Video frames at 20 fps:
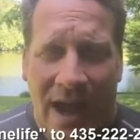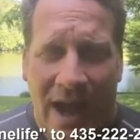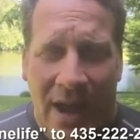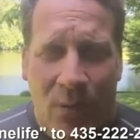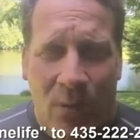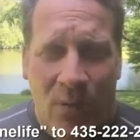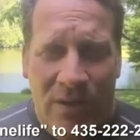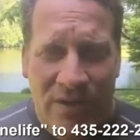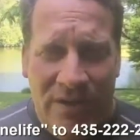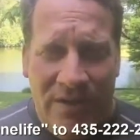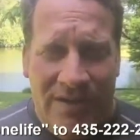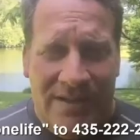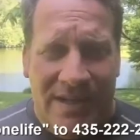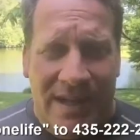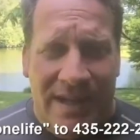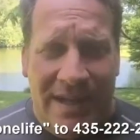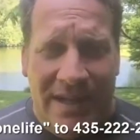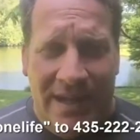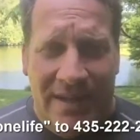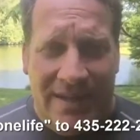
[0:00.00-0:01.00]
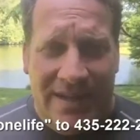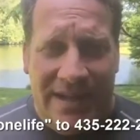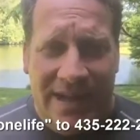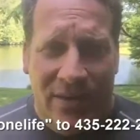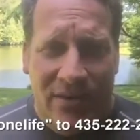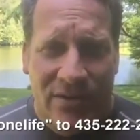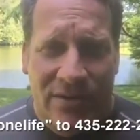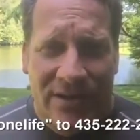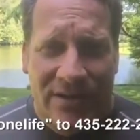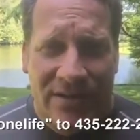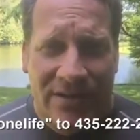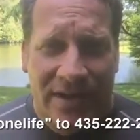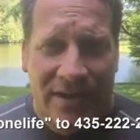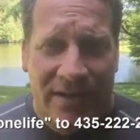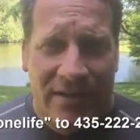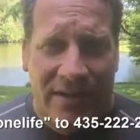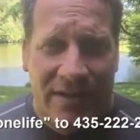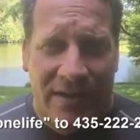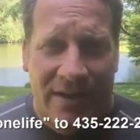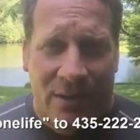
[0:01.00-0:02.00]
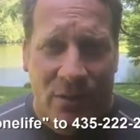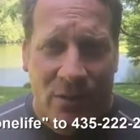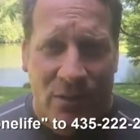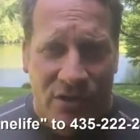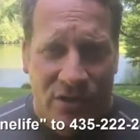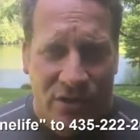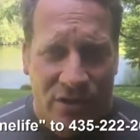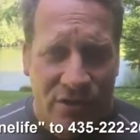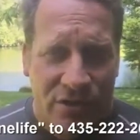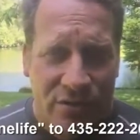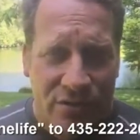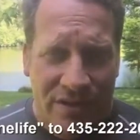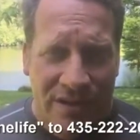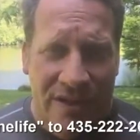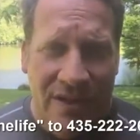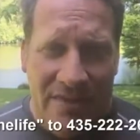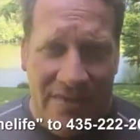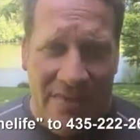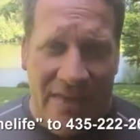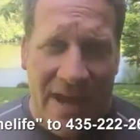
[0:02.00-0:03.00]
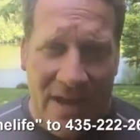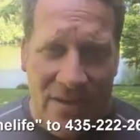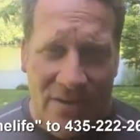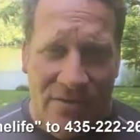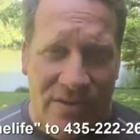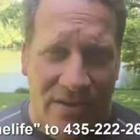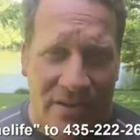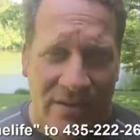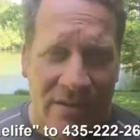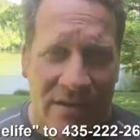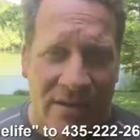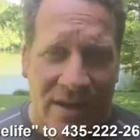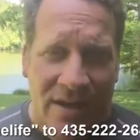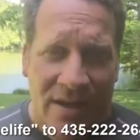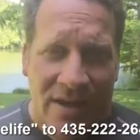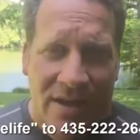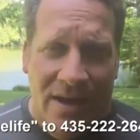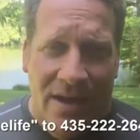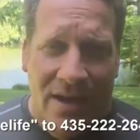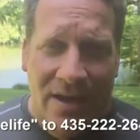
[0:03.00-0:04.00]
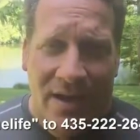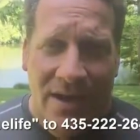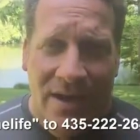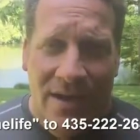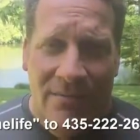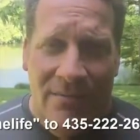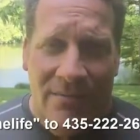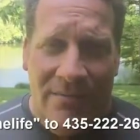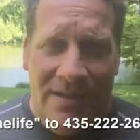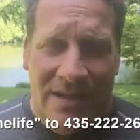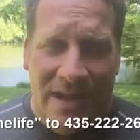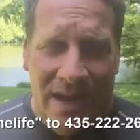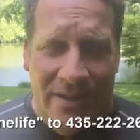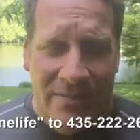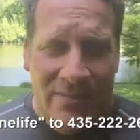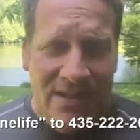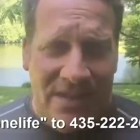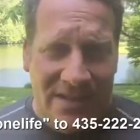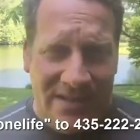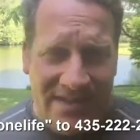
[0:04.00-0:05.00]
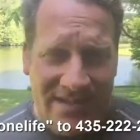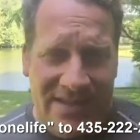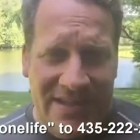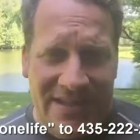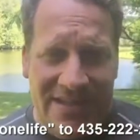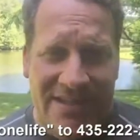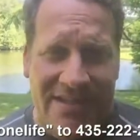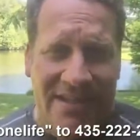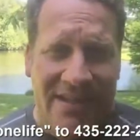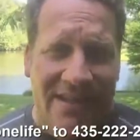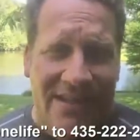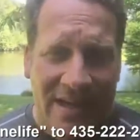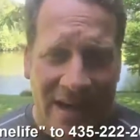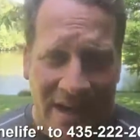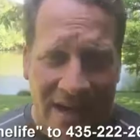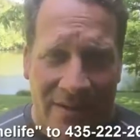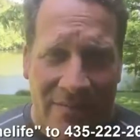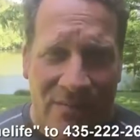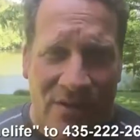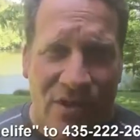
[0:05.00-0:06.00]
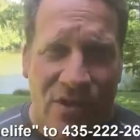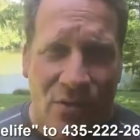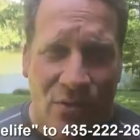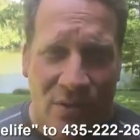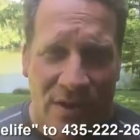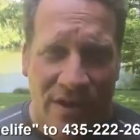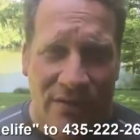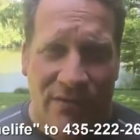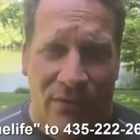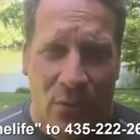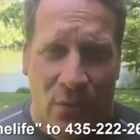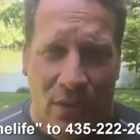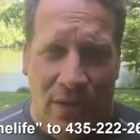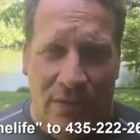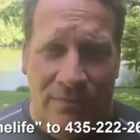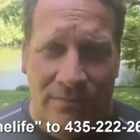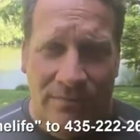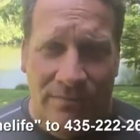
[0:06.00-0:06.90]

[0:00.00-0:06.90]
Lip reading: I want you to take out a calculator, and I want you to do 10,000 times 60 times 24.